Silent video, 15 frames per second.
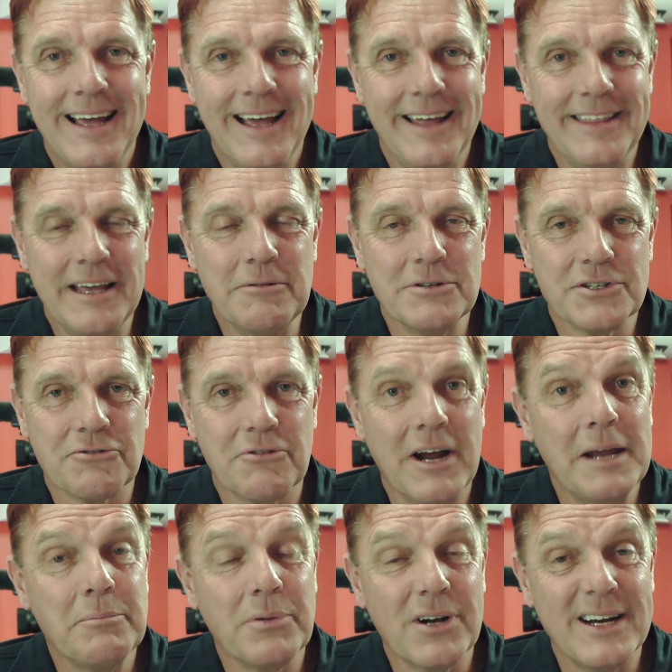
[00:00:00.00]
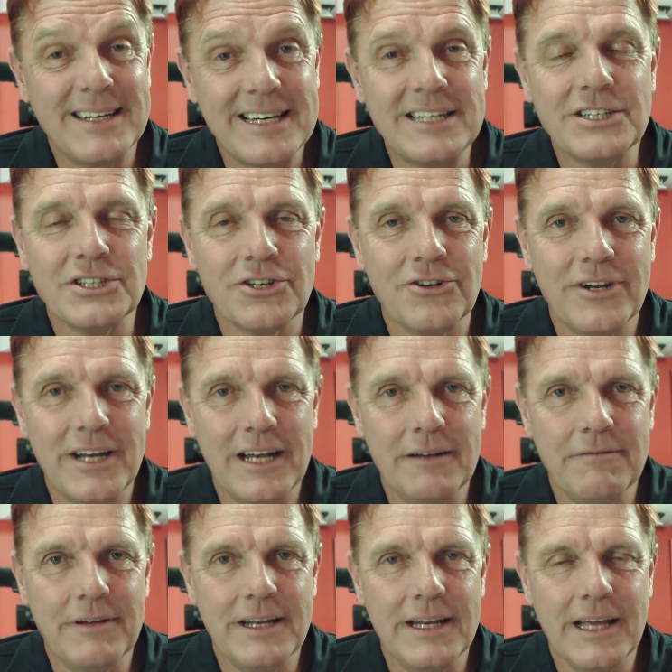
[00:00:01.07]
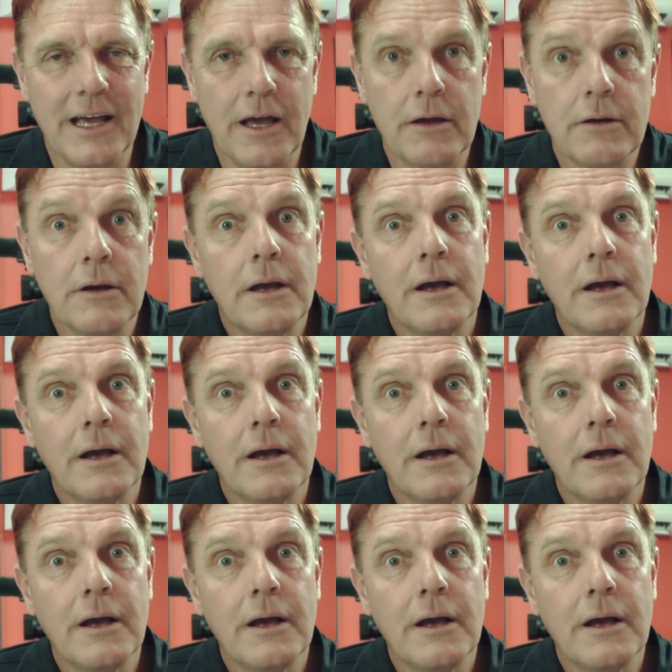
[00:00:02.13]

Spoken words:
and that was great, but I didn't shoot any video.